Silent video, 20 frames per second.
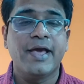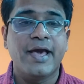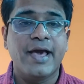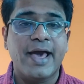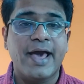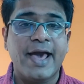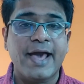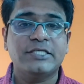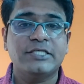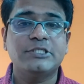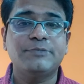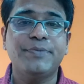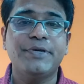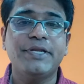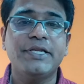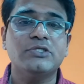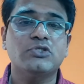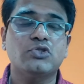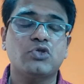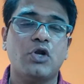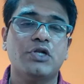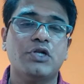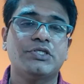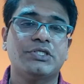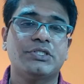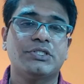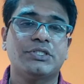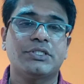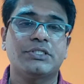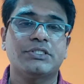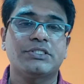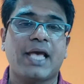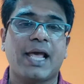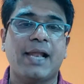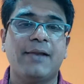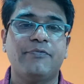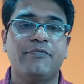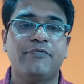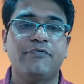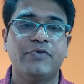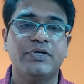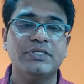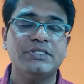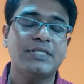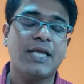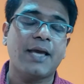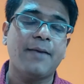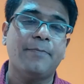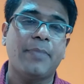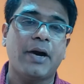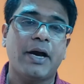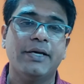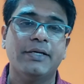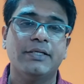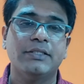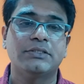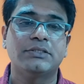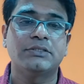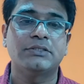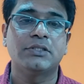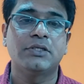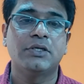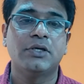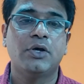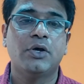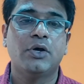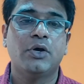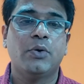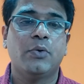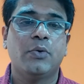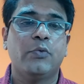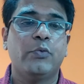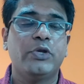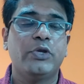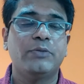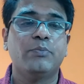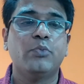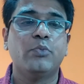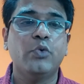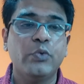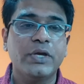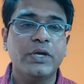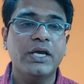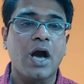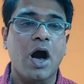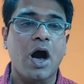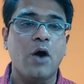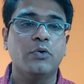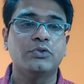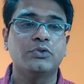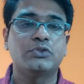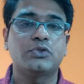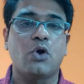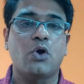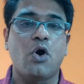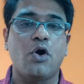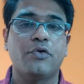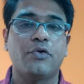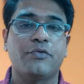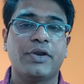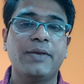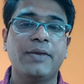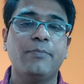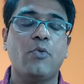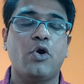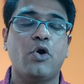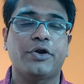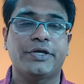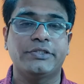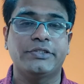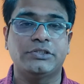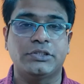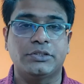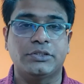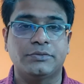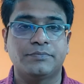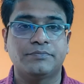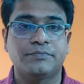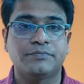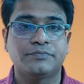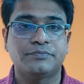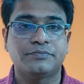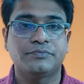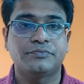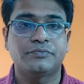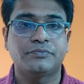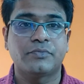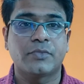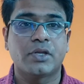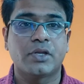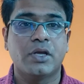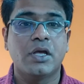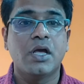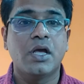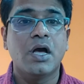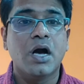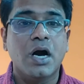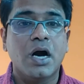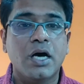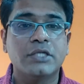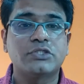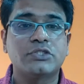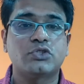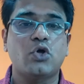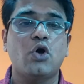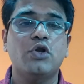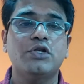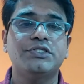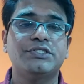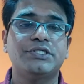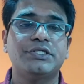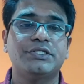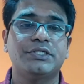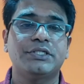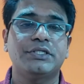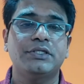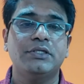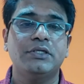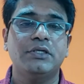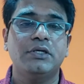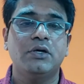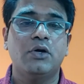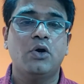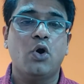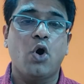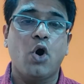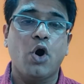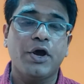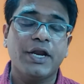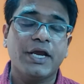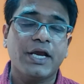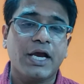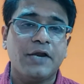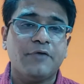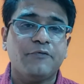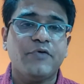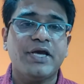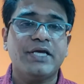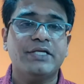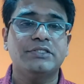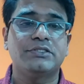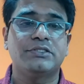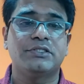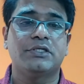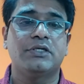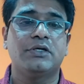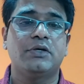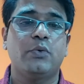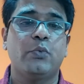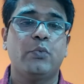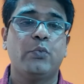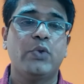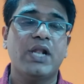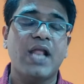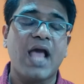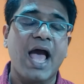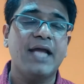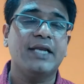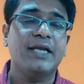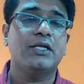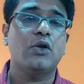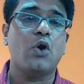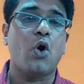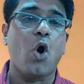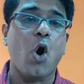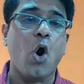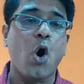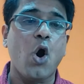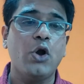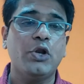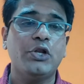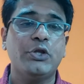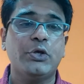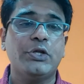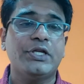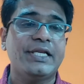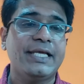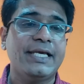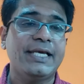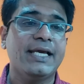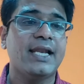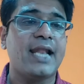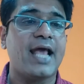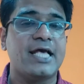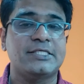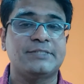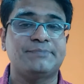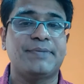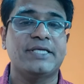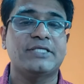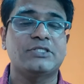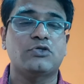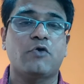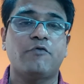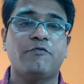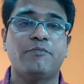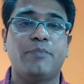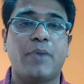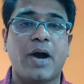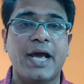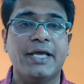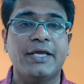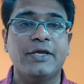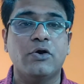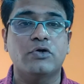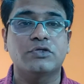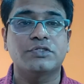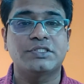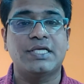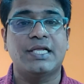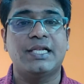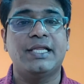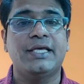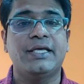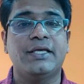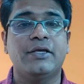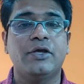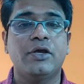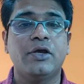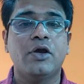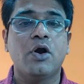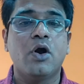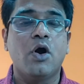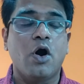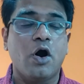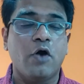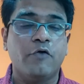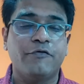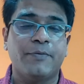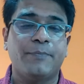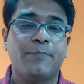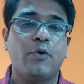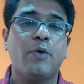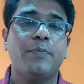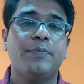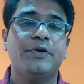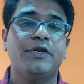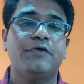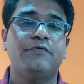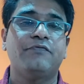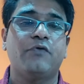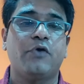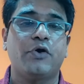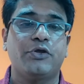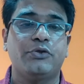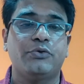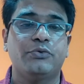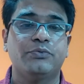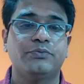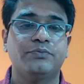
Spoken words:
Experienced solicitors help first-time buyers with moving house or remortgaging. A solicitor or a conveyancer will handle all your legal aspects of buying or selling of a property for you.